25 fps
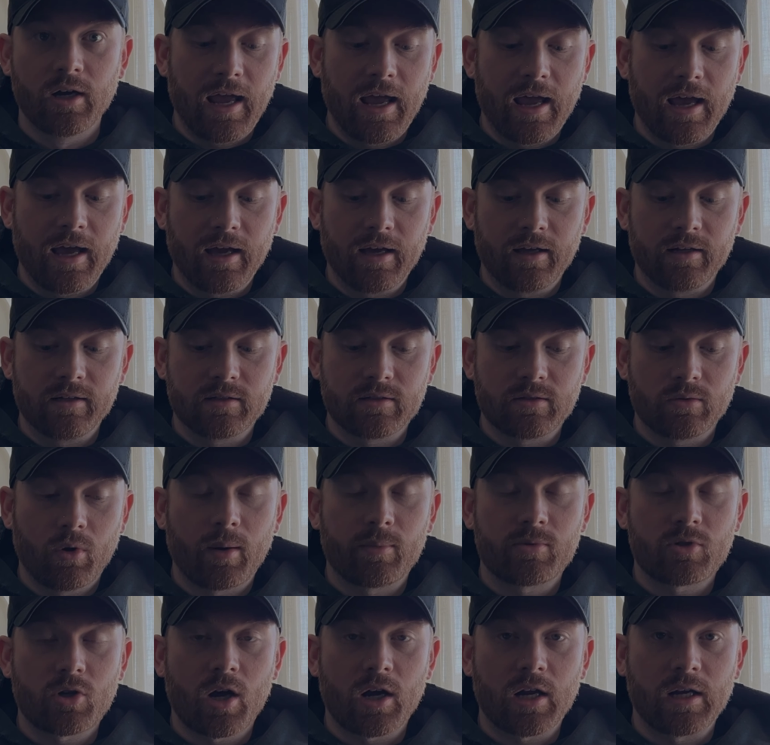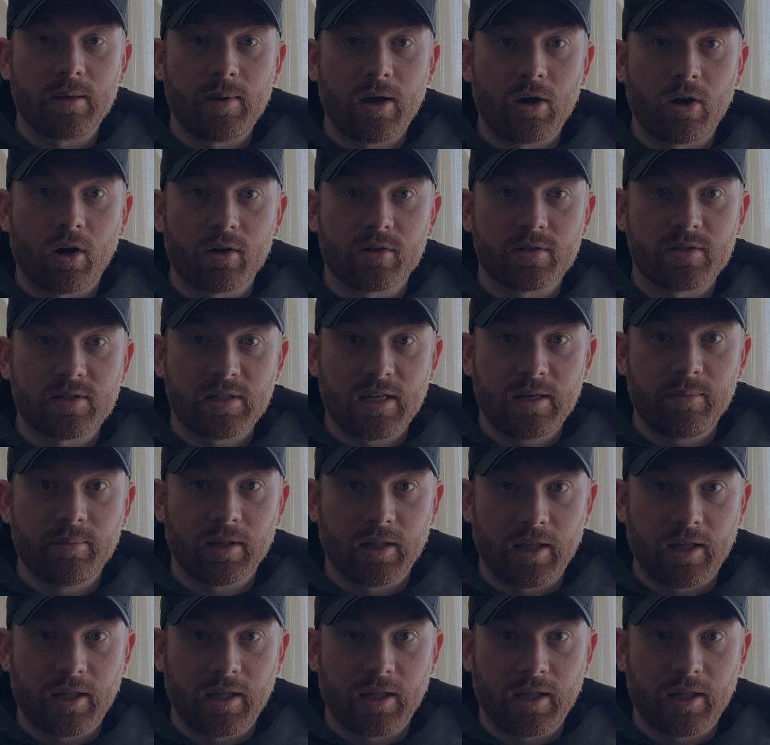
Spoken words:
And what I'm talking about are seam